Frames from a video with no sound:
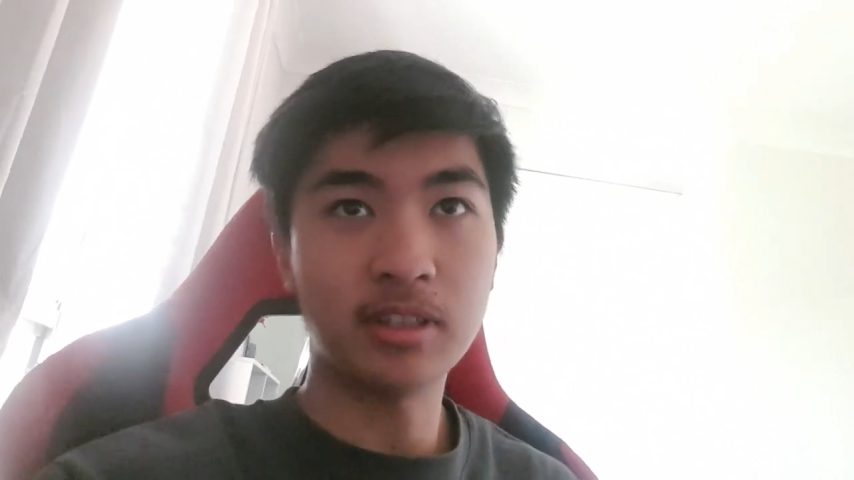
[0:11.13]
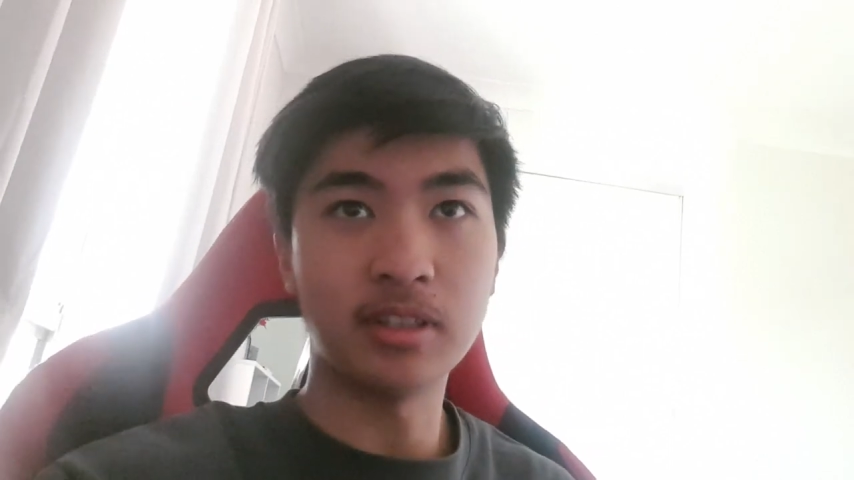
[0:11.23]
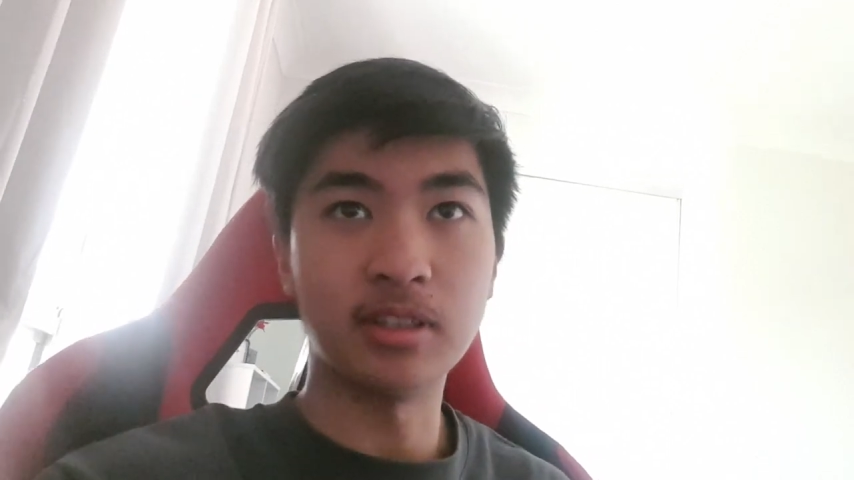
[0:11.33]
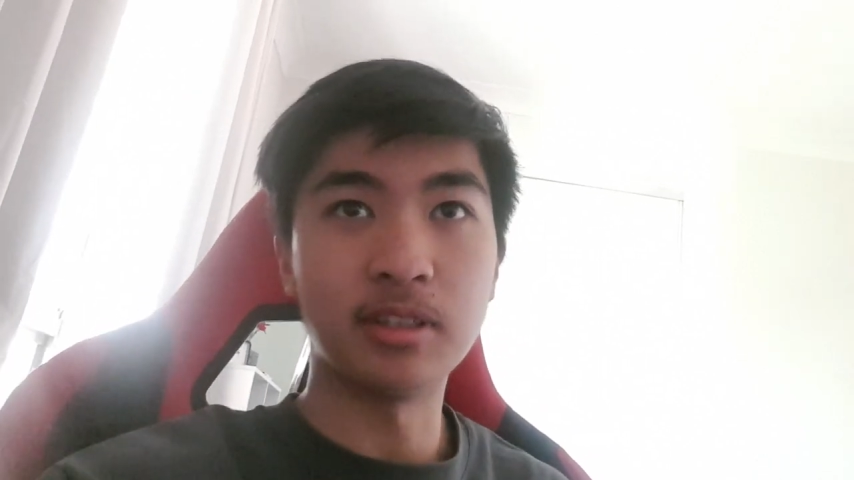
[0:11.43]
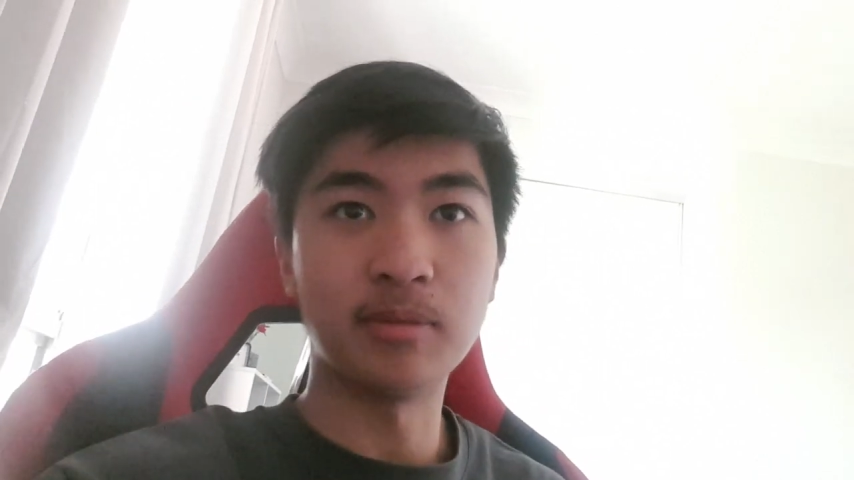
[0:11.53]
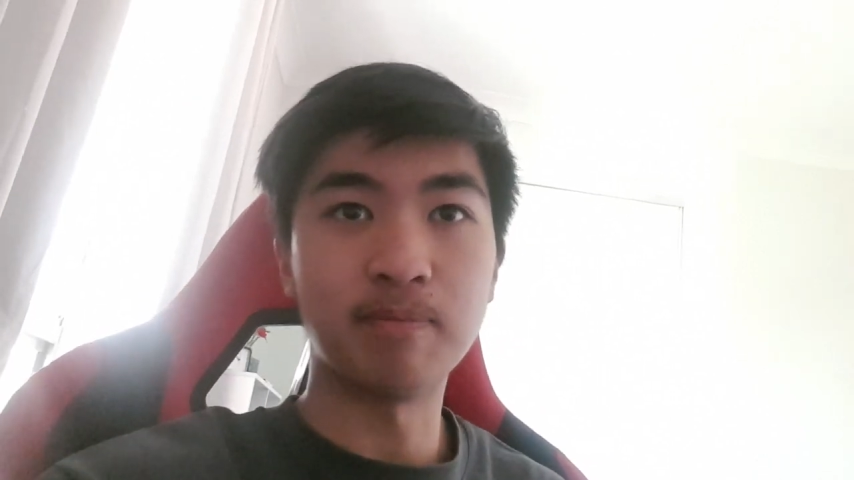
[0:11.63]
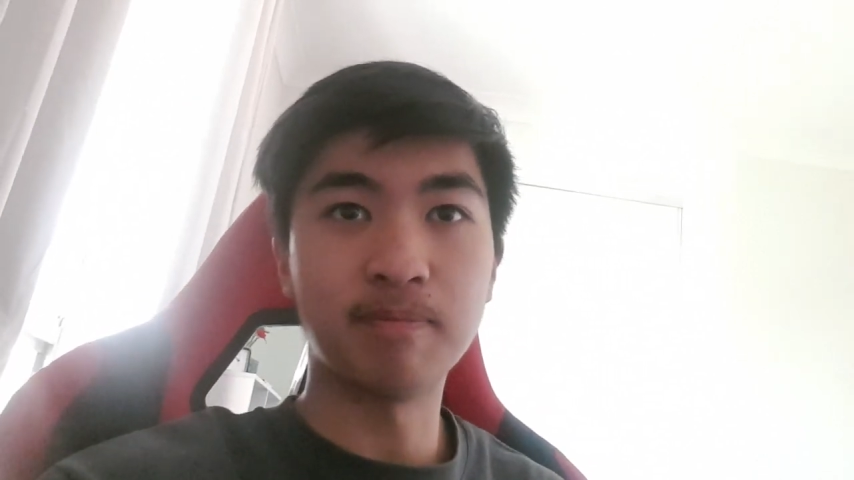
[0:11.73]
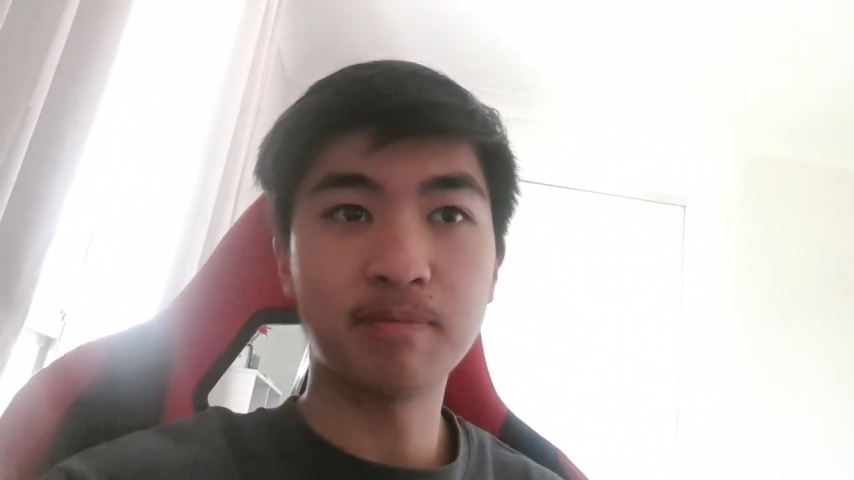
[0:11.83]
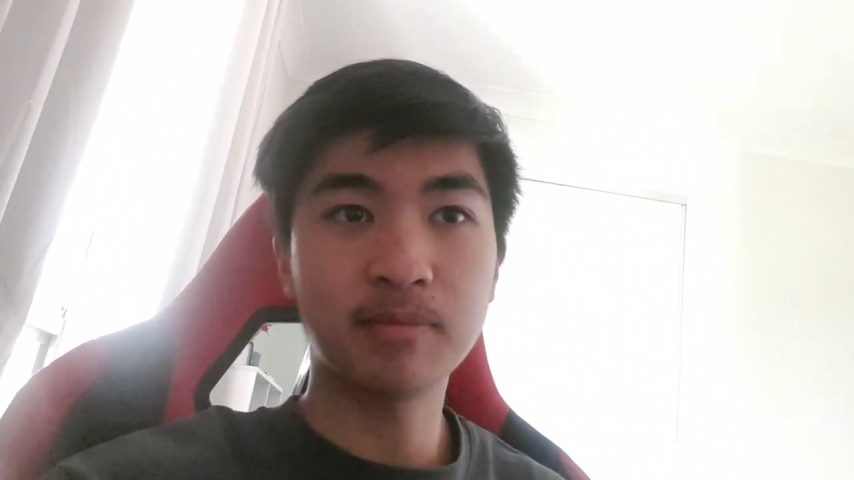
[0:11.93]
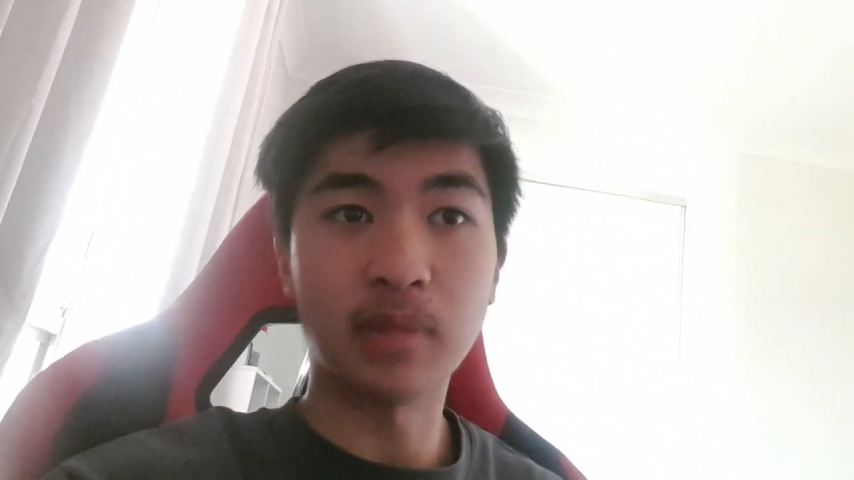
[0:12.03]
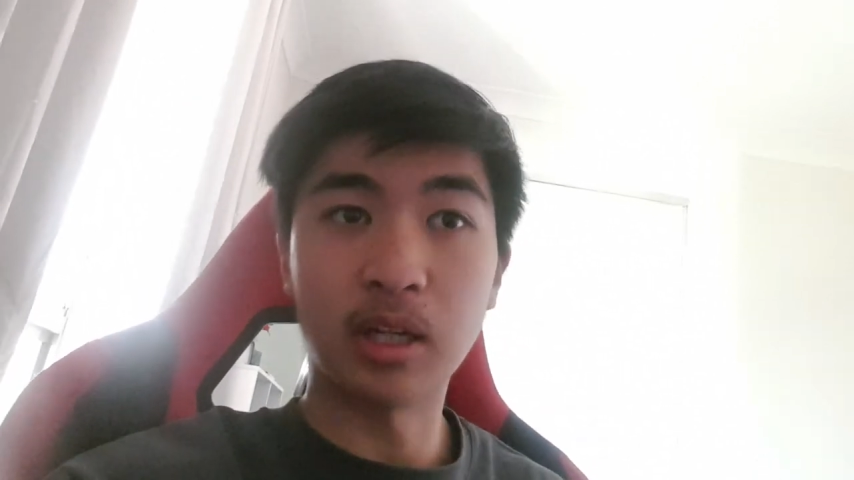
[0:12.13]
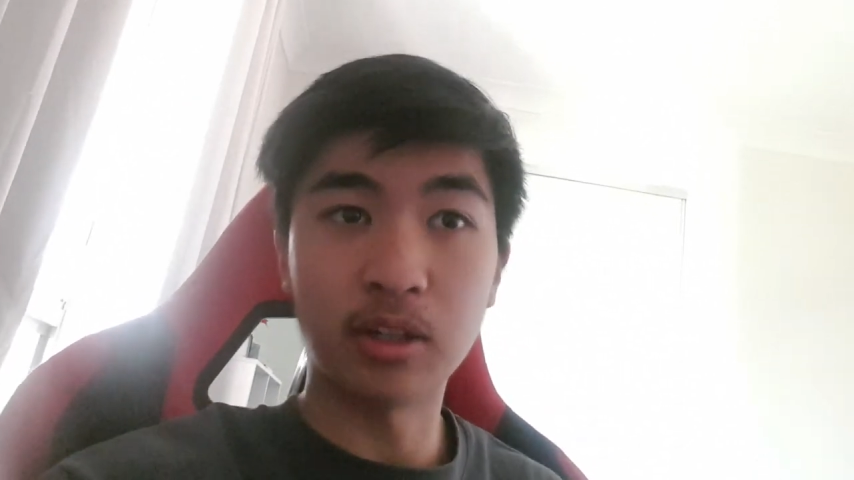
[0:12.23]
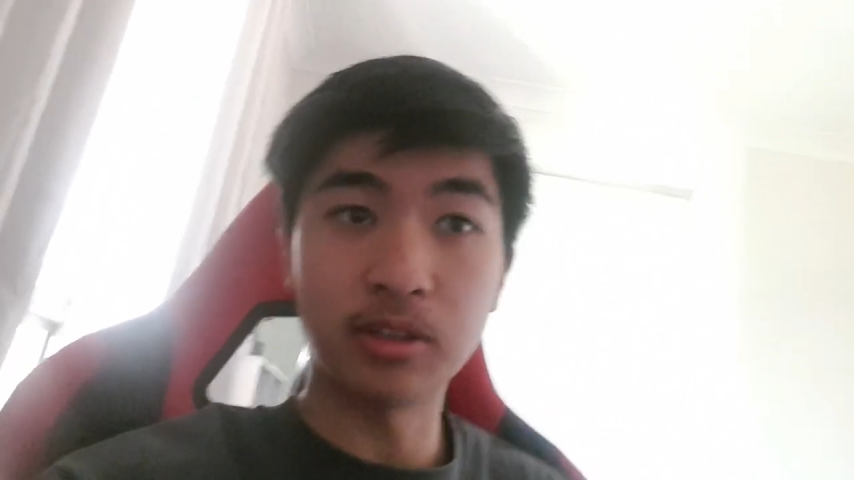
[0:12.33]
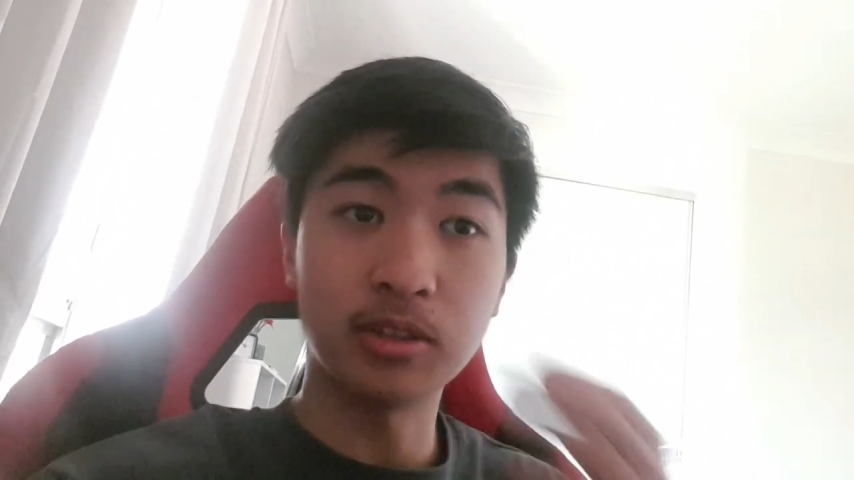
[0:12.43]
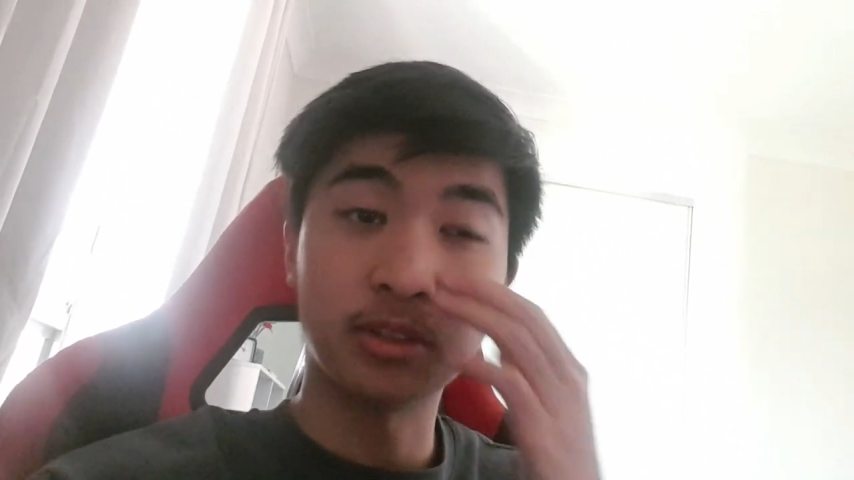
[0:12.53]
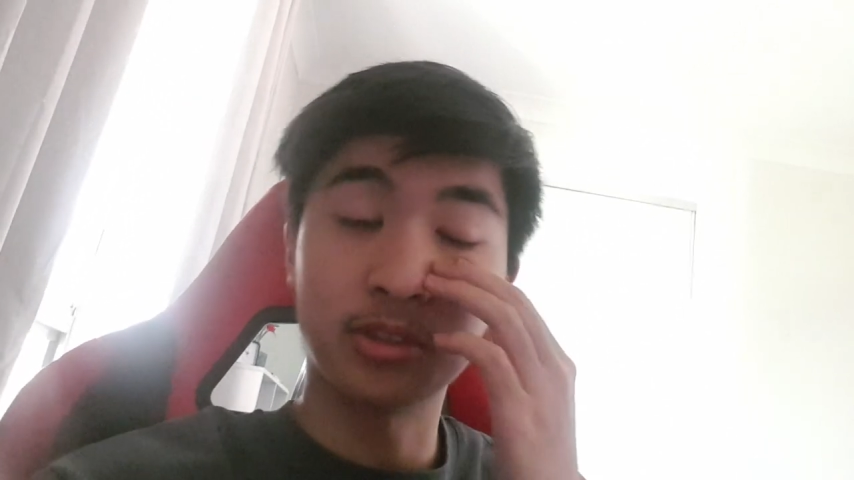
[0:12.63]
I don't know,